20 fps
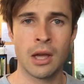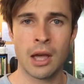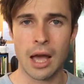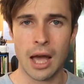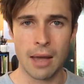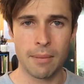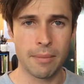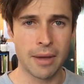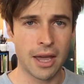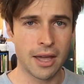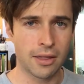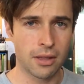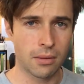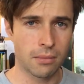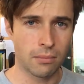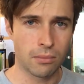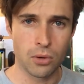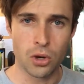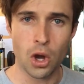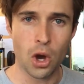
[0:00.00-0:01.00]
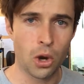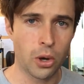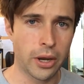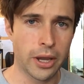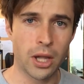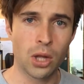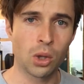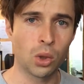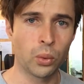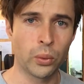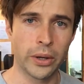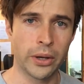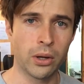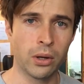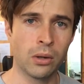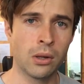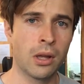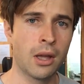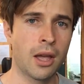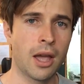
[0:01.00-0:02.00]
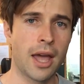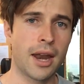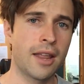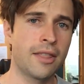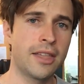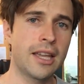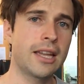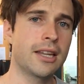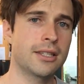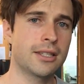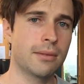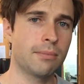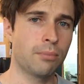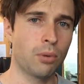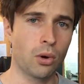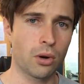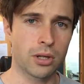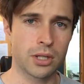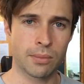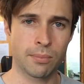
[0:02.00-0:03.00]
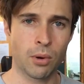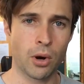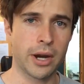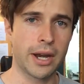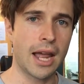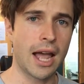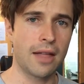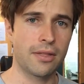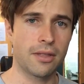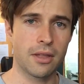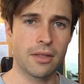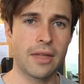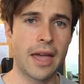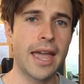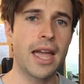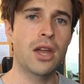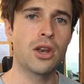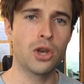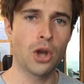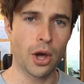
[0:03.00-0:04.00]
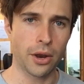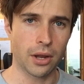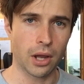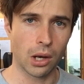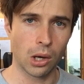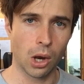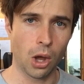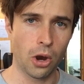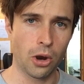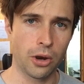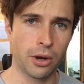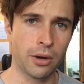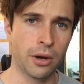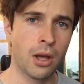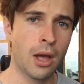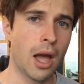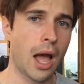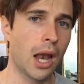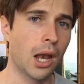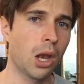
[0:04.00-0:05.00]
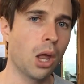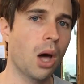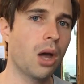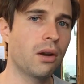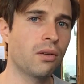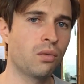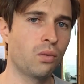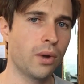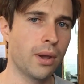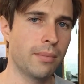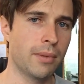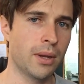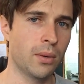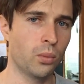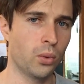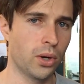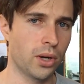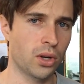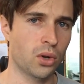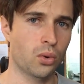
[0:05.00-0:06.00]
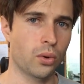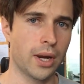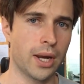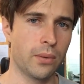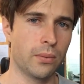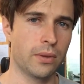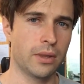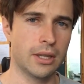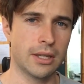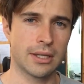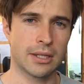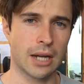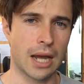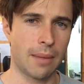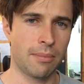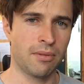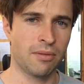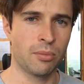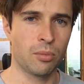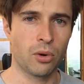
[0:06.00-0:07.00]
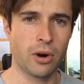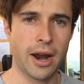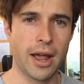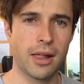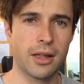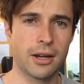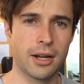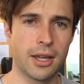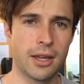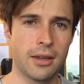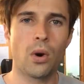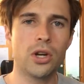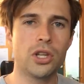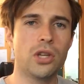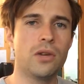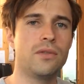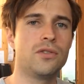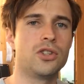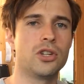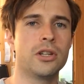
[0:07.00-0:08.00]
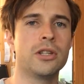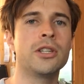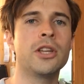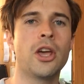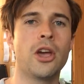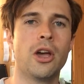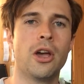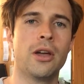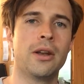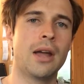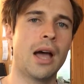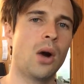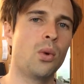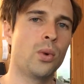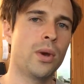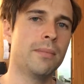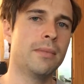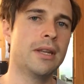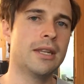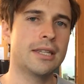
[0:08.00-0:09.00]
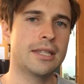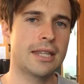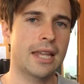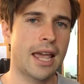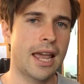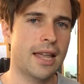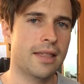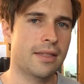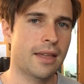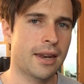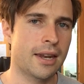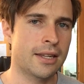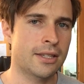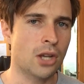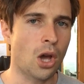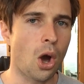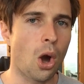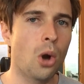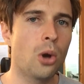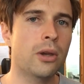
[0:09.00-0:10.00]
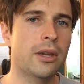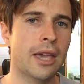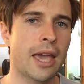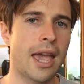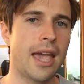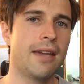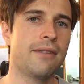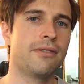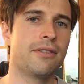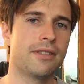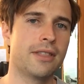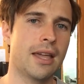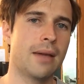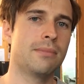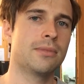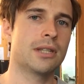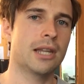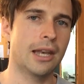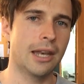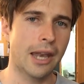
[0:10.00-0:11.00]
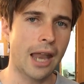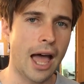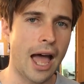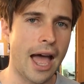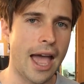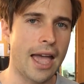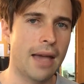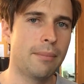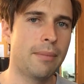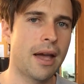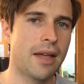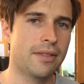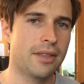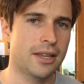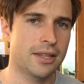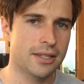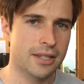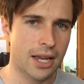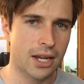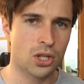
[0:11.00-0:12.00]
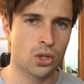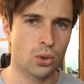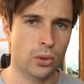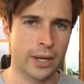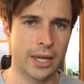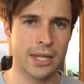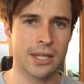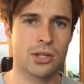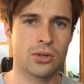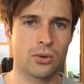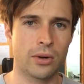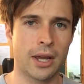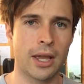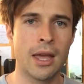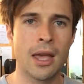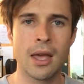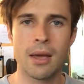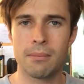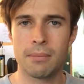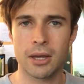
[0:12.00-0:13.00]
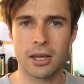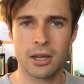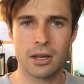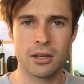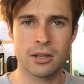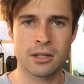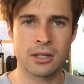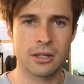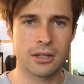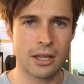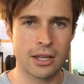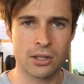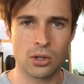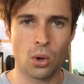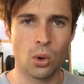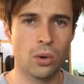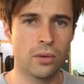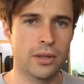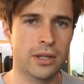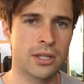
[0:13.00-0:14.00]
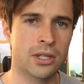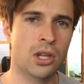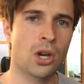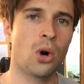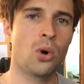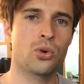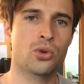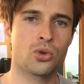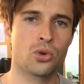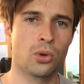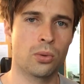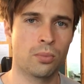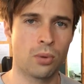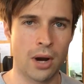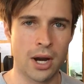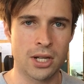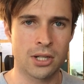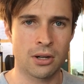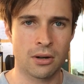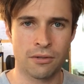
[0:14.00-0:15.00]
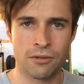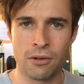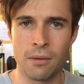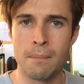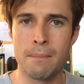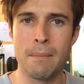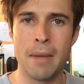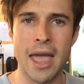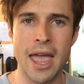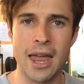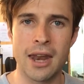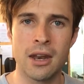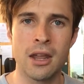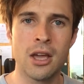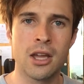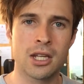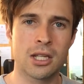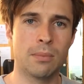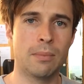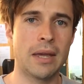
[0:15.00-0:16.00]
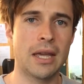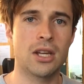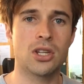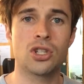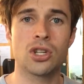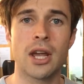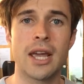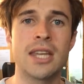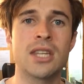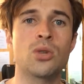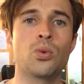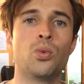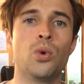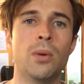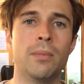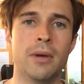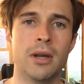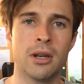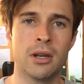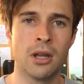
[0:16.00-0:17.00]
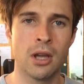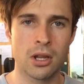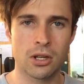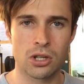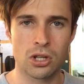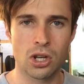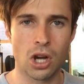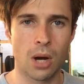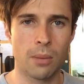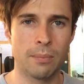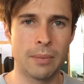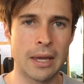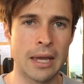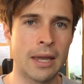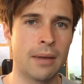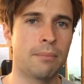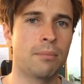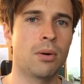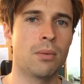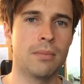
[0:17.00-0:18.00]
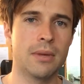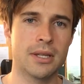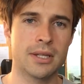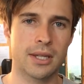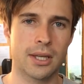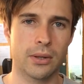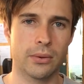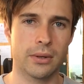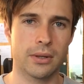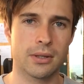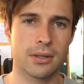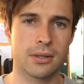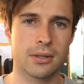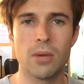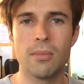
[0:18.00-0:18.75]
I bear them no ill will and I think it's important to point out that they are not alone. A lot of women would agree with this type of morality. What you've just heard are women saying that it's okay for them to lie about their sexual history because there's all this cultural pressure from men to be a chaste woman, to not be promiscuous.